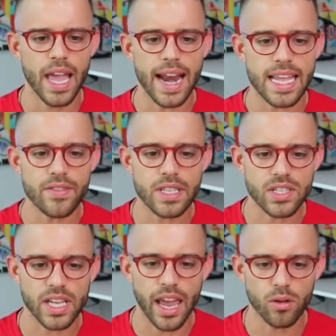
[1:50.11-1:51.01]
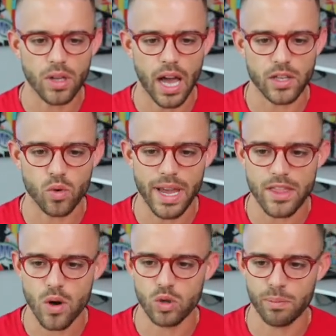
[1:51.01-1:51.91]
And even the scale lines, we'll make
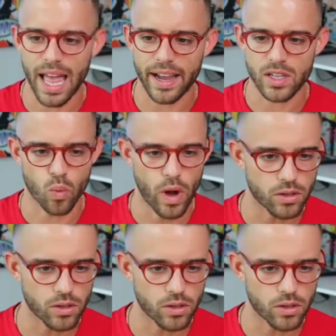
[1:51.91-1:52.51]
those black as well,